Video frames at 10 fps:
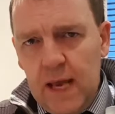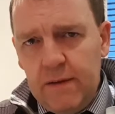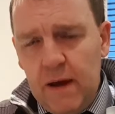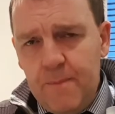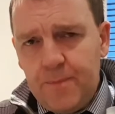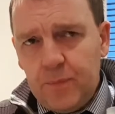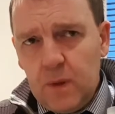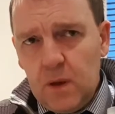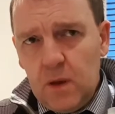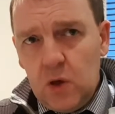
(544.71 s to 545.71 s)
flavour
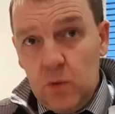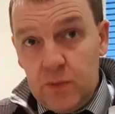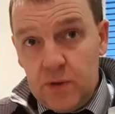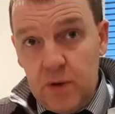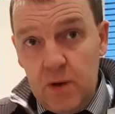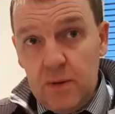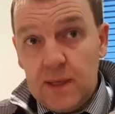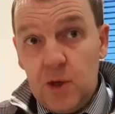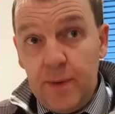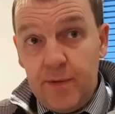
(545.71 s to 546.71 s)
comes through.
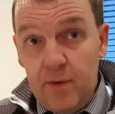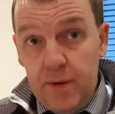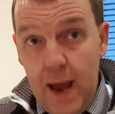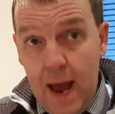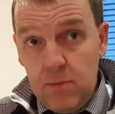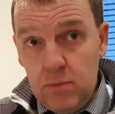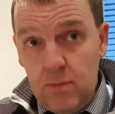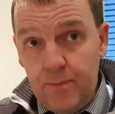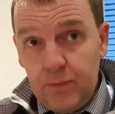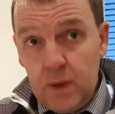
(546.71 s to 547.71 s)
It's coming through now.
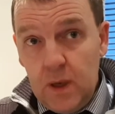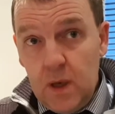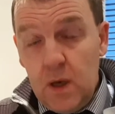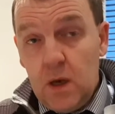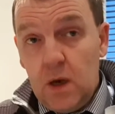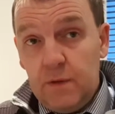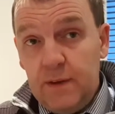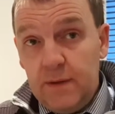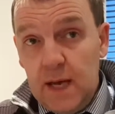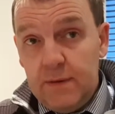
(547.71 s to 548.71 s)

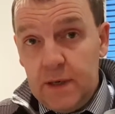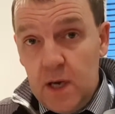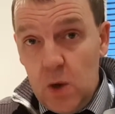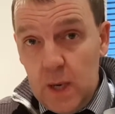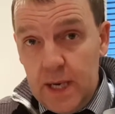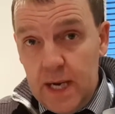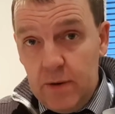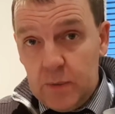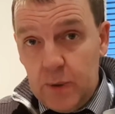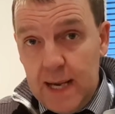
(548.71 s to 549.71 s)
Coffee flavour nowhere near
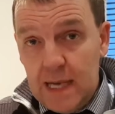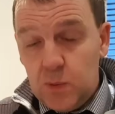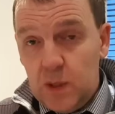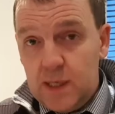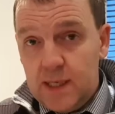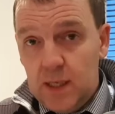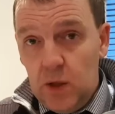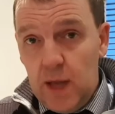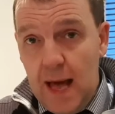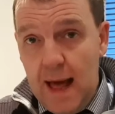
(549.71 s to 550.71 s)
as pronounced, but it's
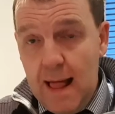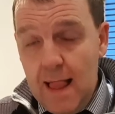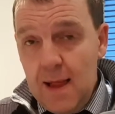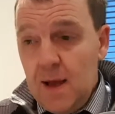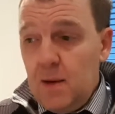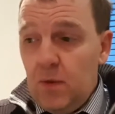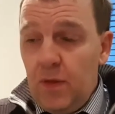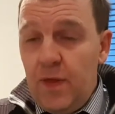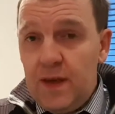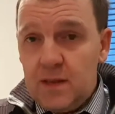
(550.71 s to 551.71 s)
still there.
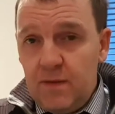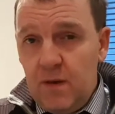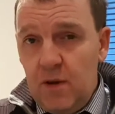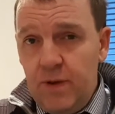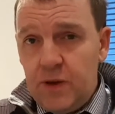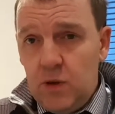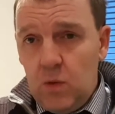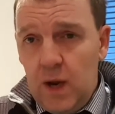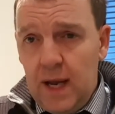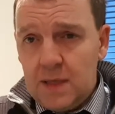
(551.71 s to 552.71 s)
This original
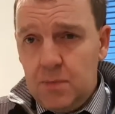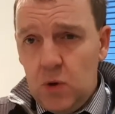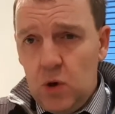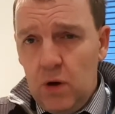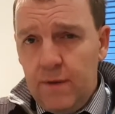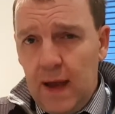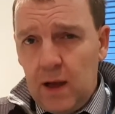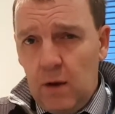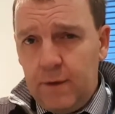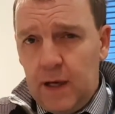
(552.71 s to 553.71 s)
one has more of that
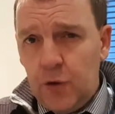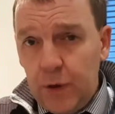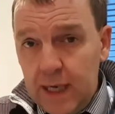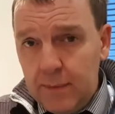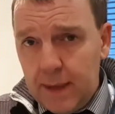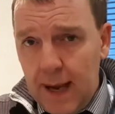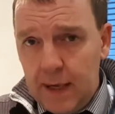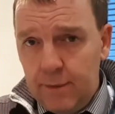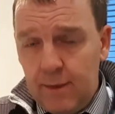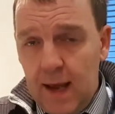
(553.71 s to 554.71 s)
coffee cream
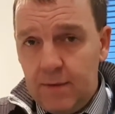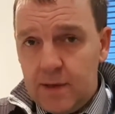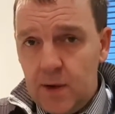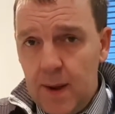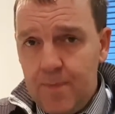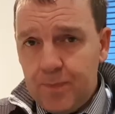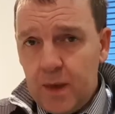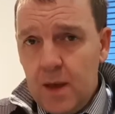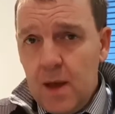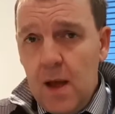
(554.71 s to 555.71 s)
kind of flavour to it.
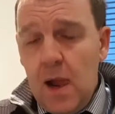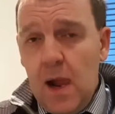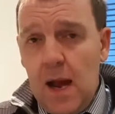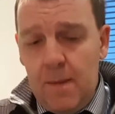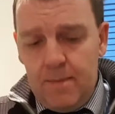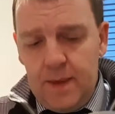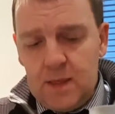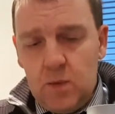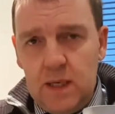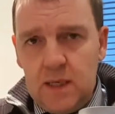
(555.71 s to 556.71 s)

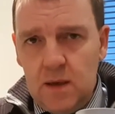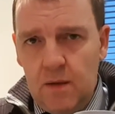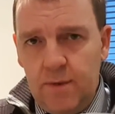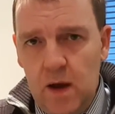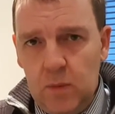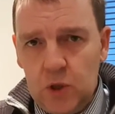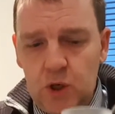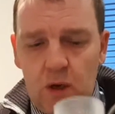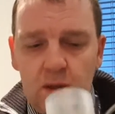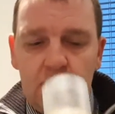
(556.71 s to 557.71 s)
This one is far more
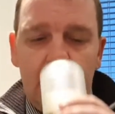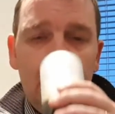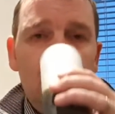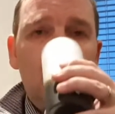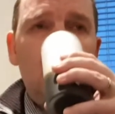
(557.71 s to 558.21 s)
chocolatey